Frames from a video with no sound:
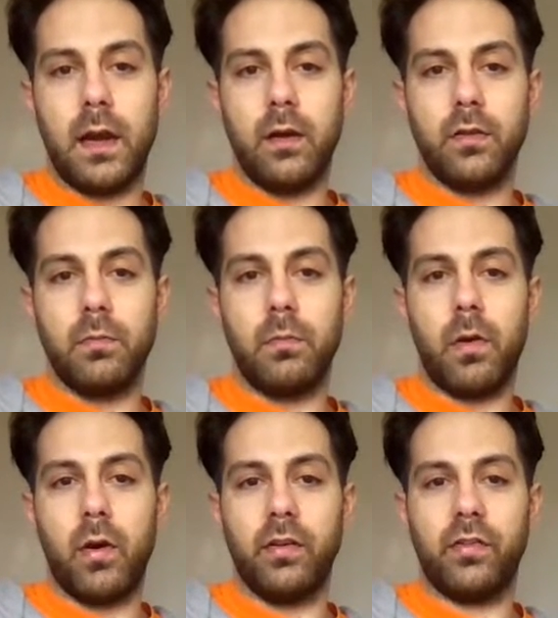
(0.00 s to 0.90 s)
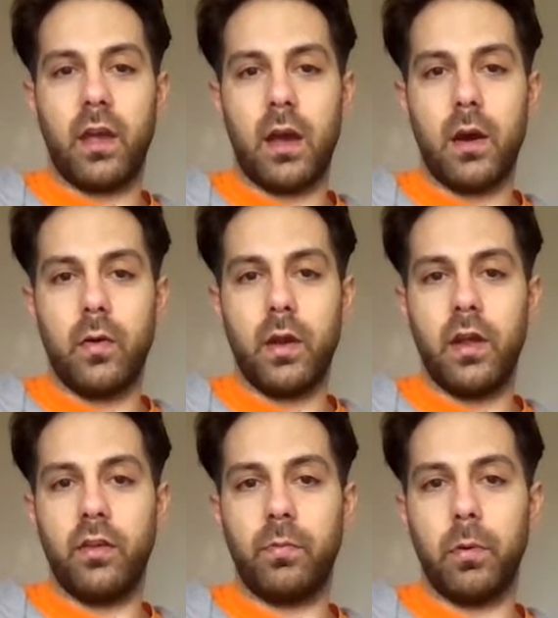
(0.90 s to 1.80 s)
now the minor scale
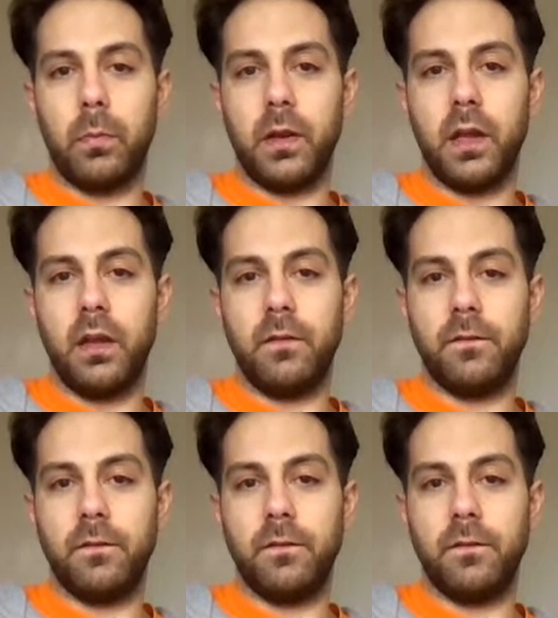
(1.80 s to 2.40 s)
is probably